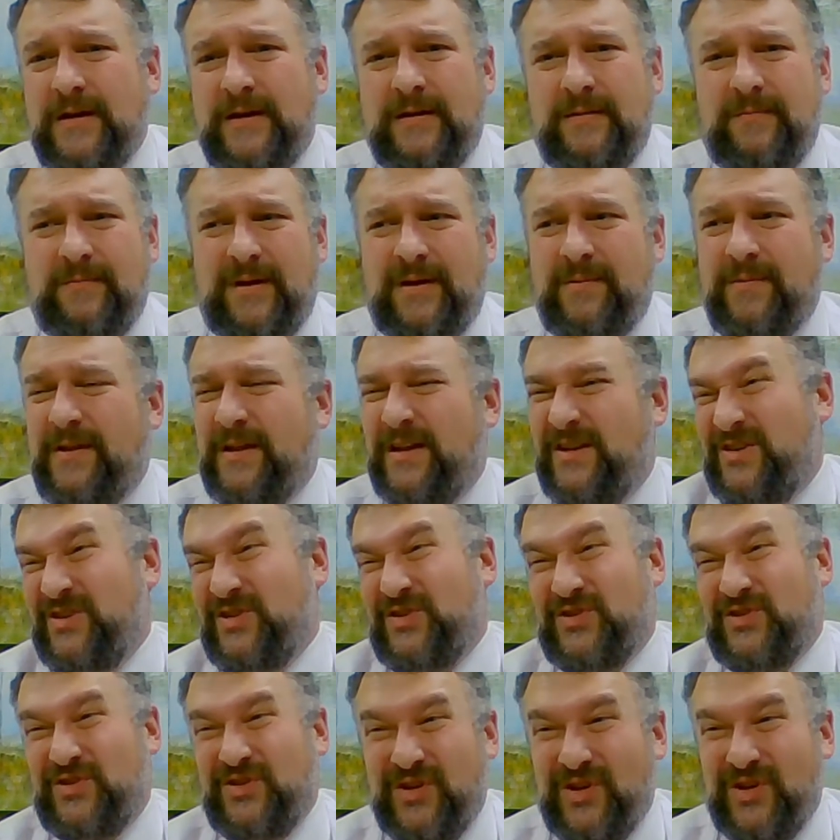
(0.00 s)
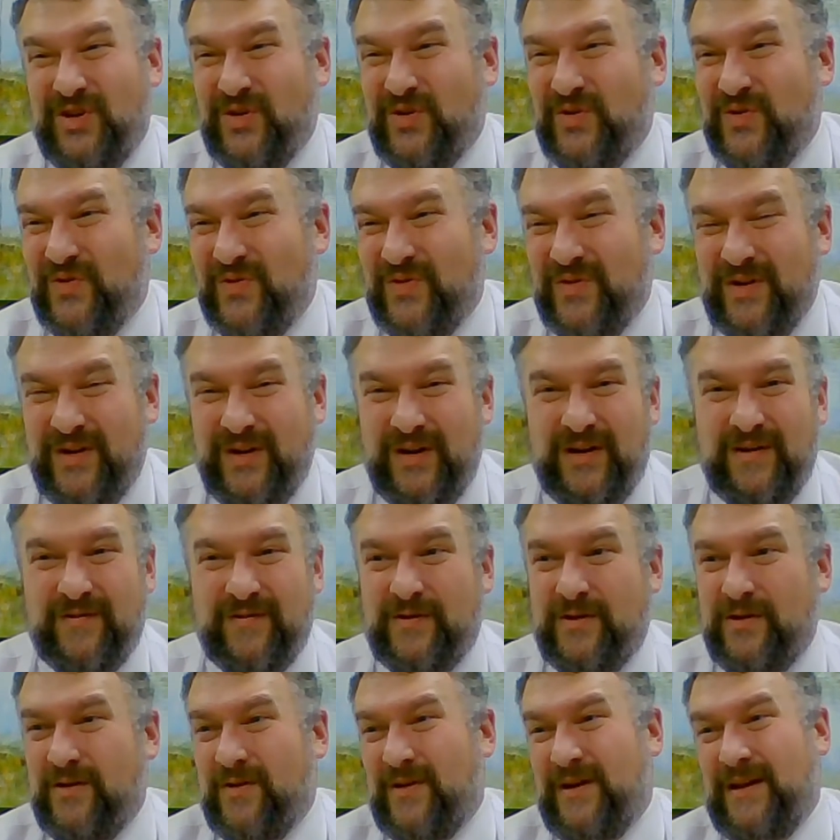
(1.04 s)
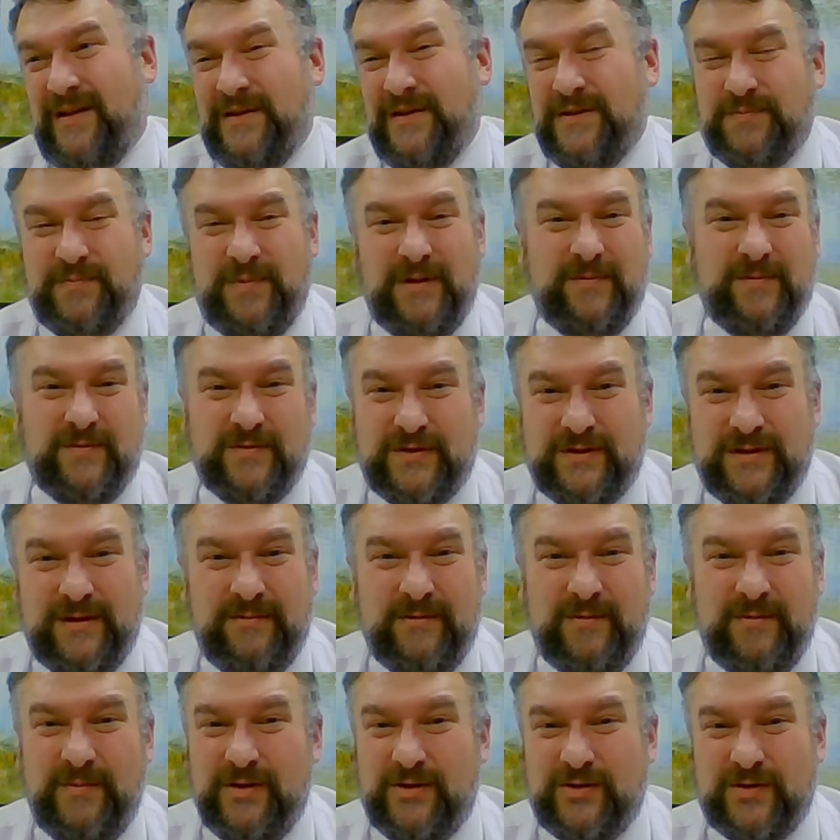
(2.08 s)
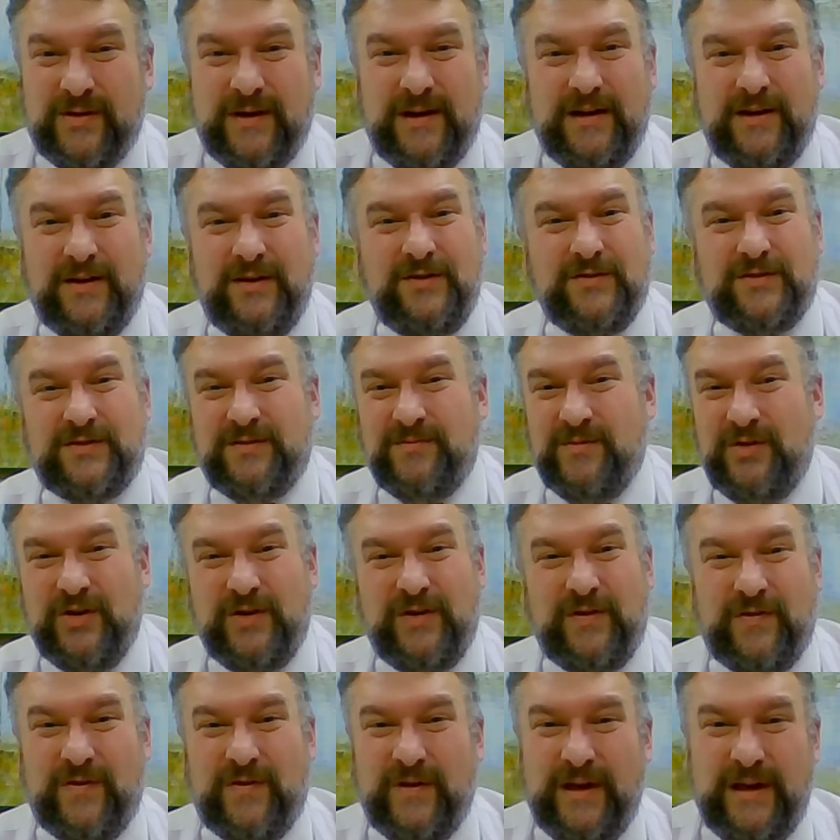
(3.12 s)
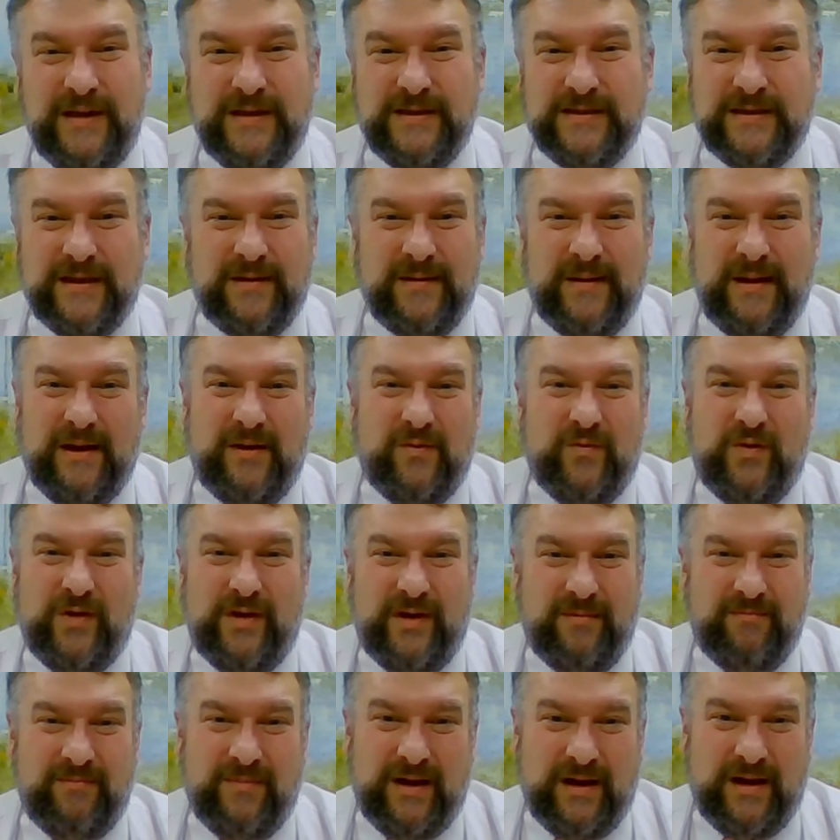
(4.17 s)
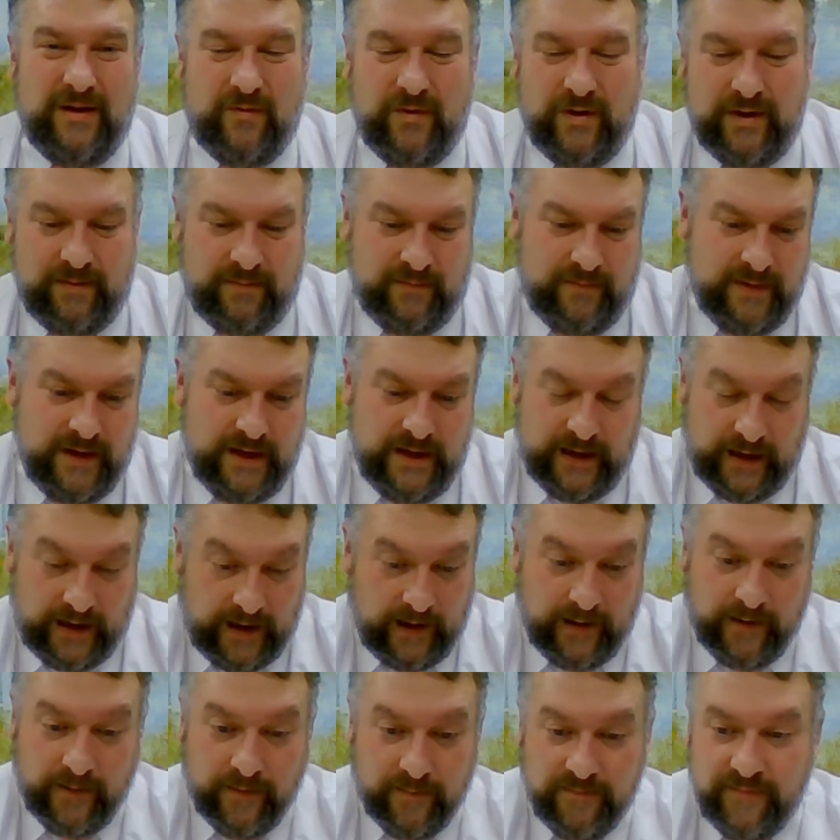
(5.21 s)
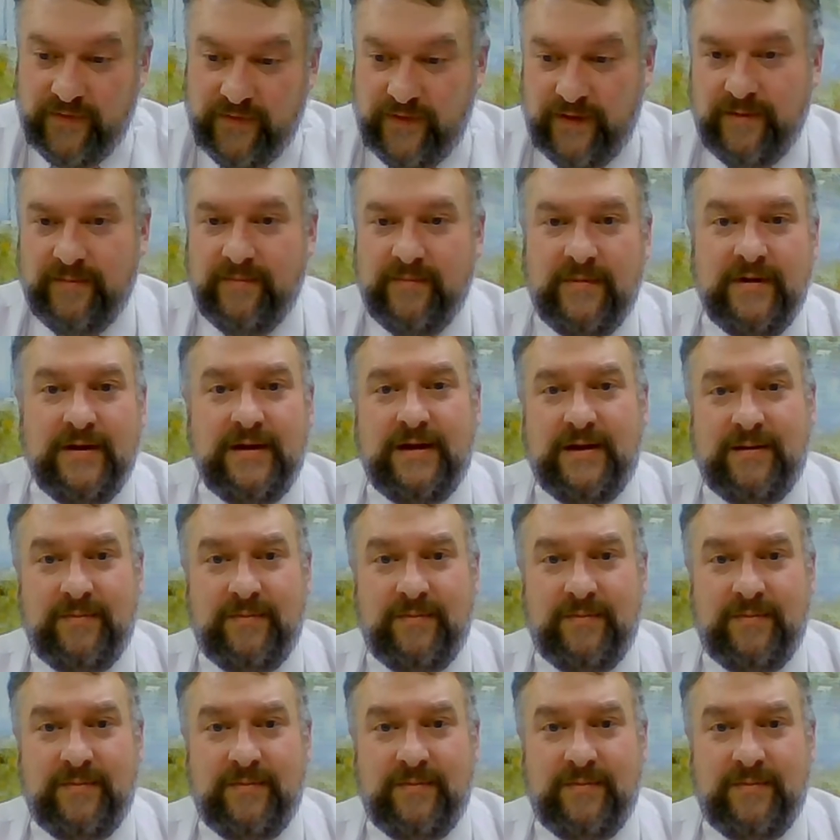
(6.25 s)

Maybe they just know enough to know, hey, these people seem to be trying to do some good things. I want to help them.